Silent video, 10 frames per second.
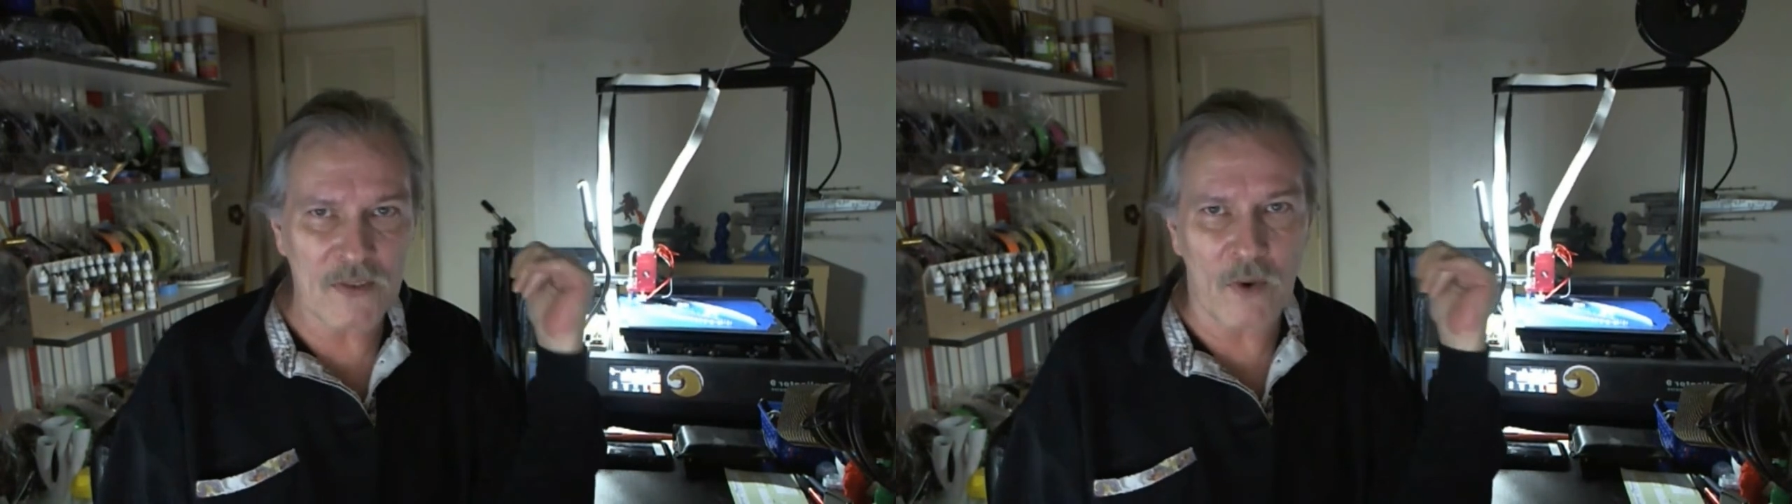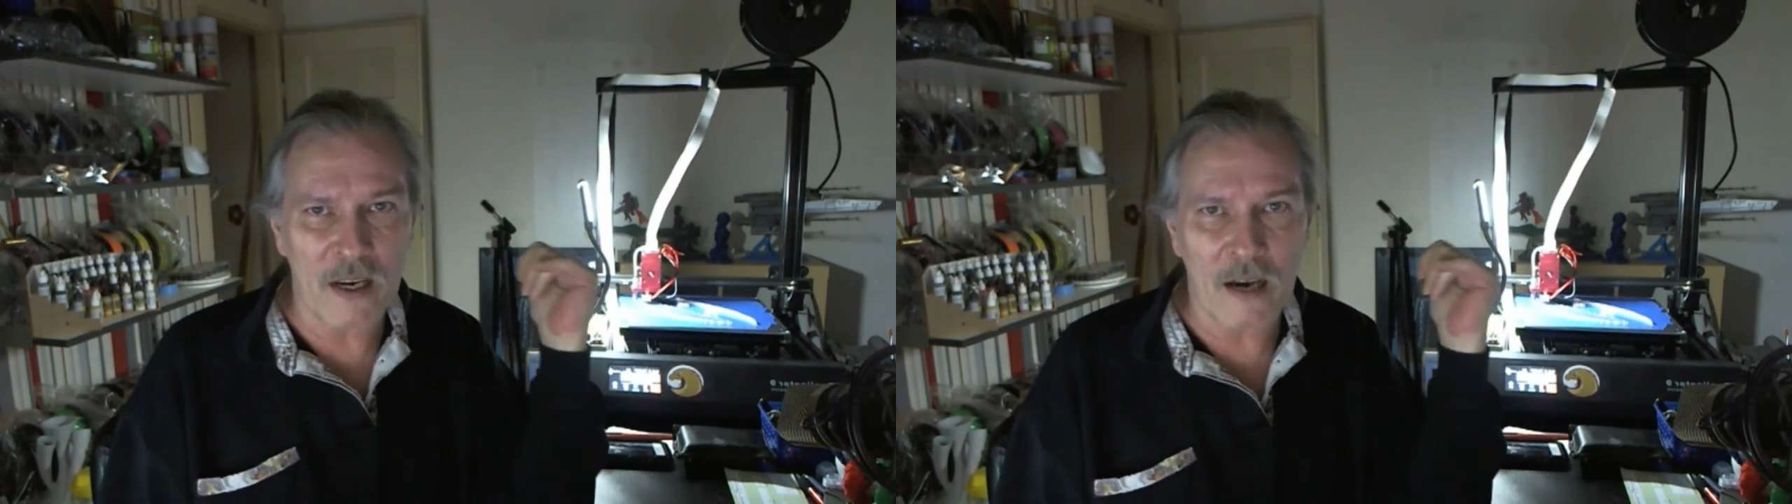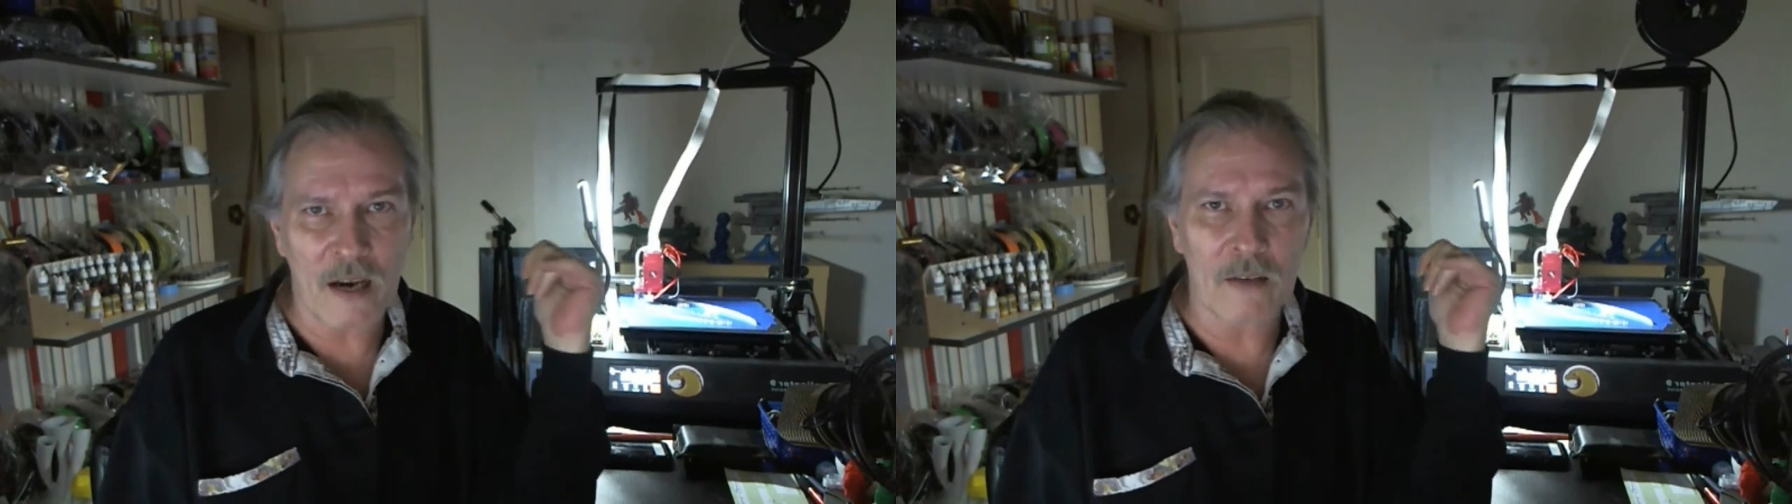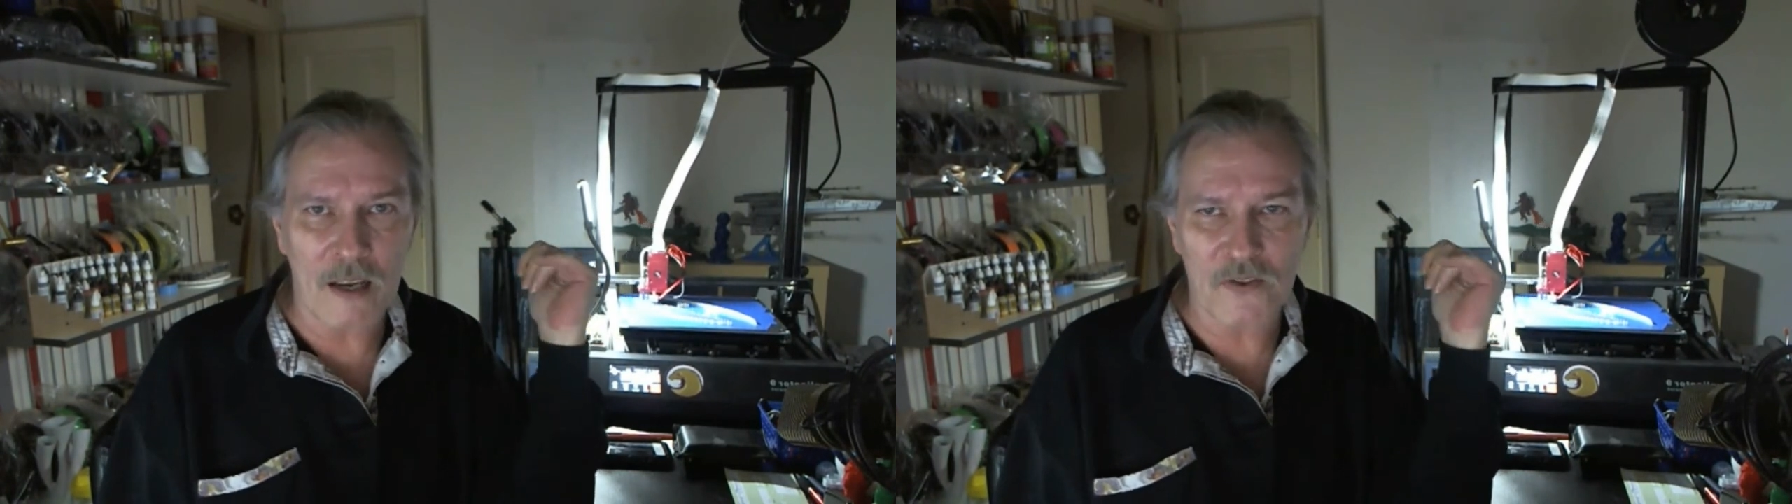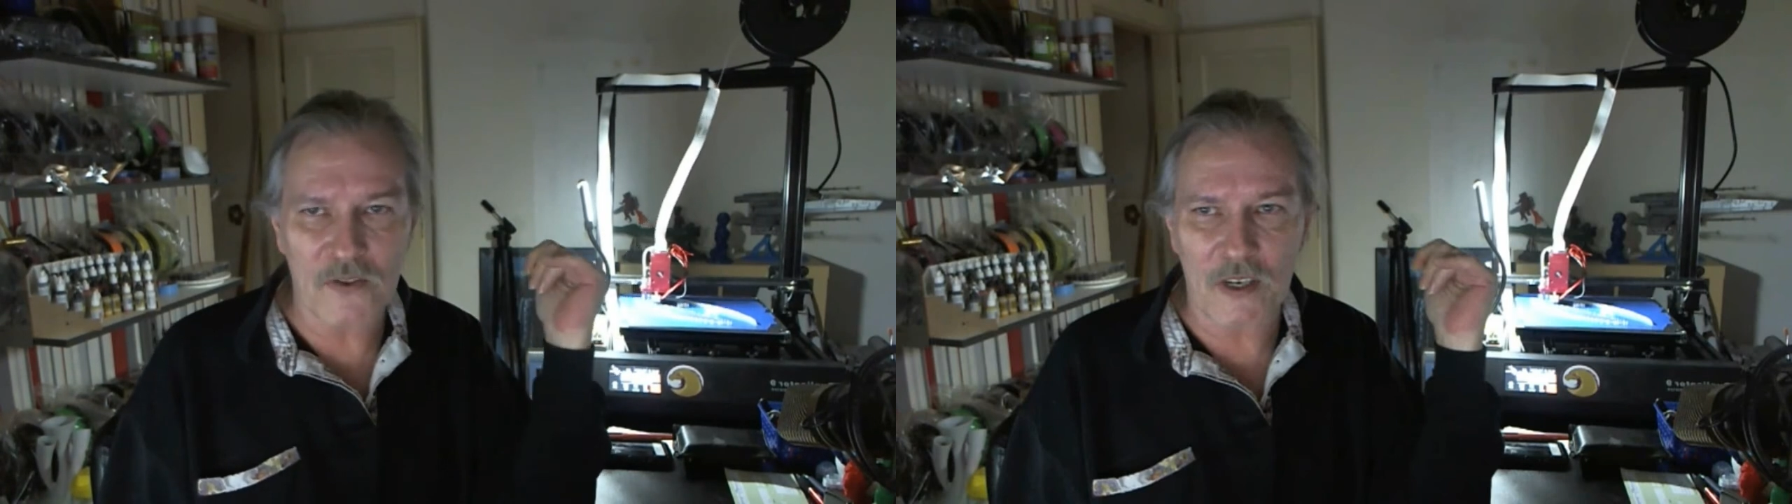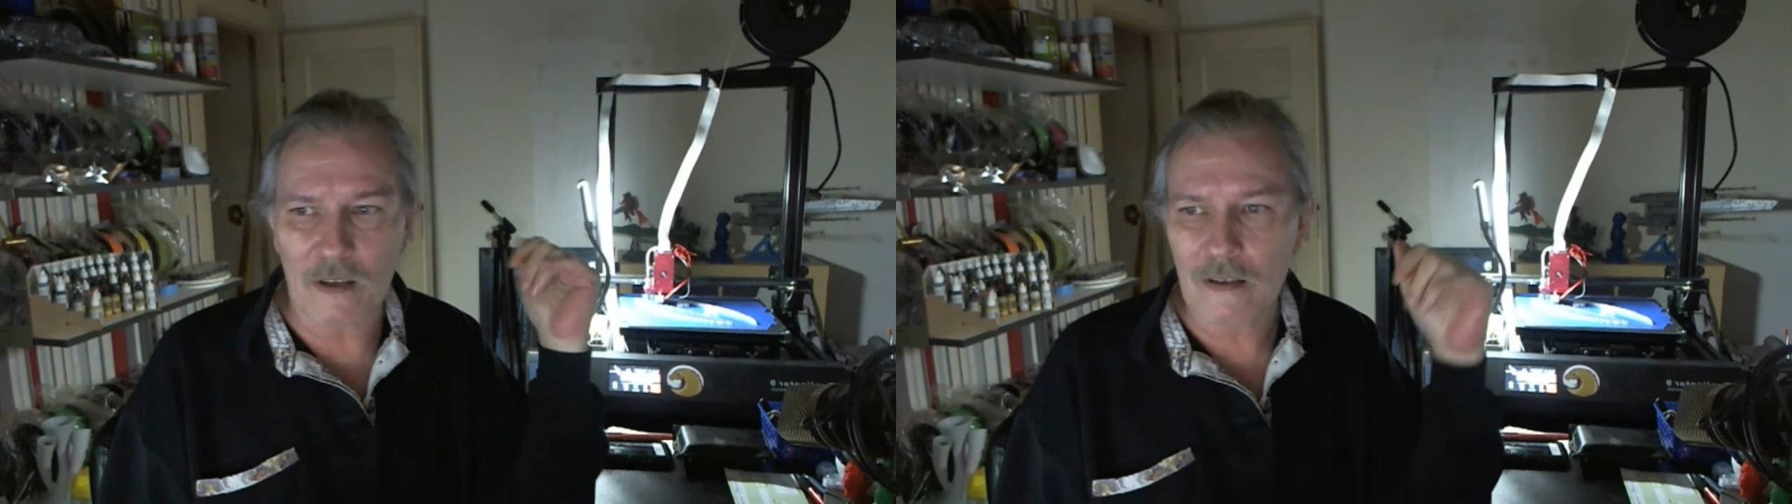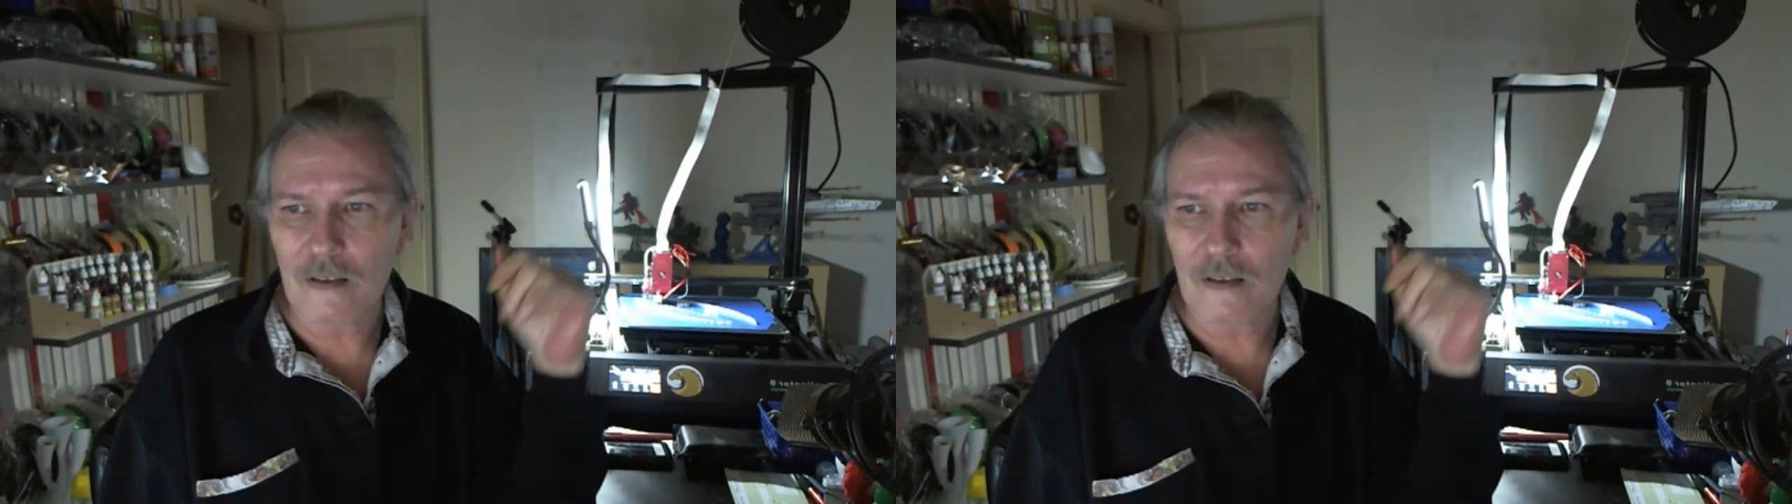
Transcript: one out last year.